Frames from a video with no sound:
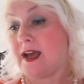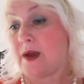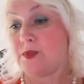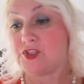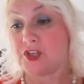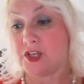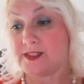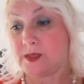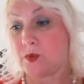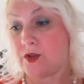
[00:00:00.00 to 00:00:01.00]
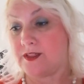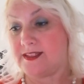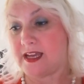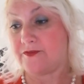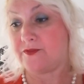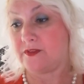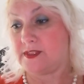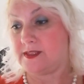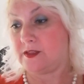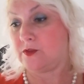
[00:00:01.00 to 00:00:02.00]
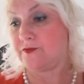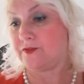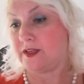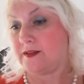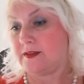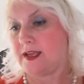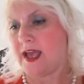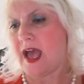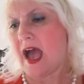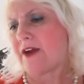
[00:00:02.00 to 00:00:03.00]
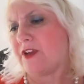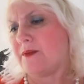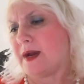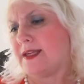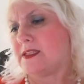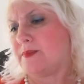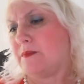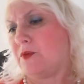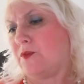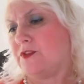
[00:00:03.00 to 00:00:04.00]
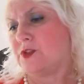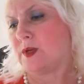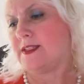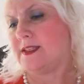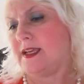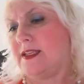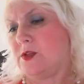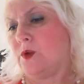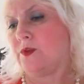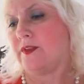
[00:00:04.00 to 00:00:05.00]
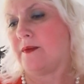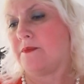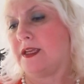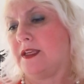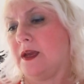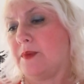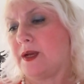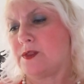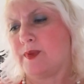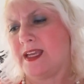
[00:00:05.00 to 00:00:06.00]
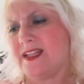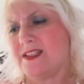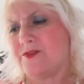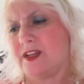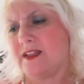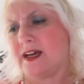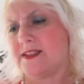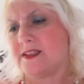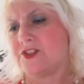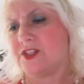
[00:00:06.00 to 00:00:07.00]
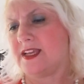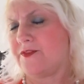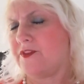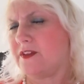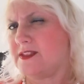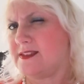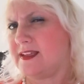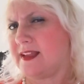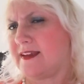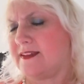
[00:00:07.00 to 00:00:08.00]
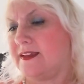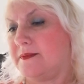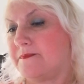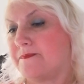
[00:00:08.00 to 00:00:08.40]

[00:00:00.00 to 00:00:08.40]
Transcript: I was 31 and definitely still up for it. Harriet might have been more than 20 years older than me, but I was beginning to realise that she definitely still had it.